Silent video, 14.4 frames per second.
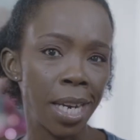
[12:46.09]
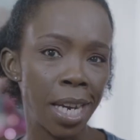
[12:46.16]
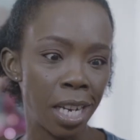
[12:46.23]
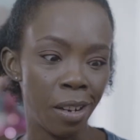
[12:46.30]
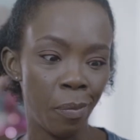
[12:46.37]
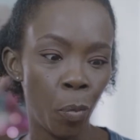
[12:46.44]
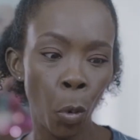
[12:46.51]

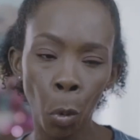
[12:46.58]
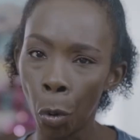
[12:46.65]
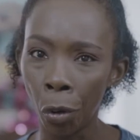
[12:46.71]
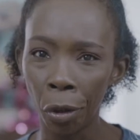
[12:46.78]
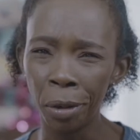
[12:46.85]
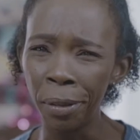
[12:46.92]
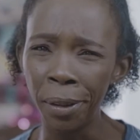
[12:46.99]
any
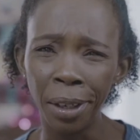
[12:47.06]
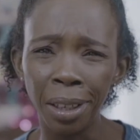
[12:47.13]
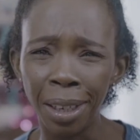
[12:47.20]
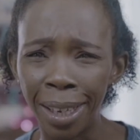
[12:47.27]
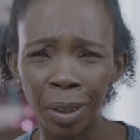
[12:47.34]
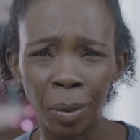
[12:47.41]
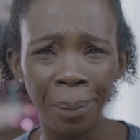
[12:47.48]
more than
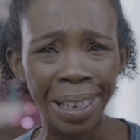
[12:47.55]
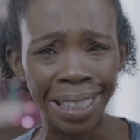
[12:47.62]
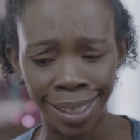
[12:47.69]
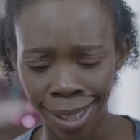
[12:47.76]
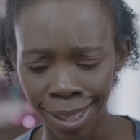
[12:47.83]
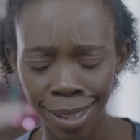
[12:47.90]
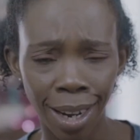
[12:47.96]
like what,
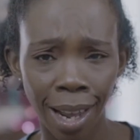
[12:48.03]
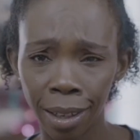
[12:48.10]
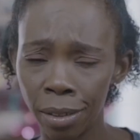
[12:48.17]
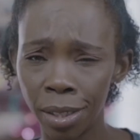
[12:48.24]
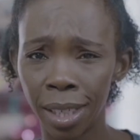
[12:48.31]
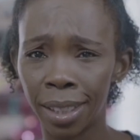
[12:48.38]
$10.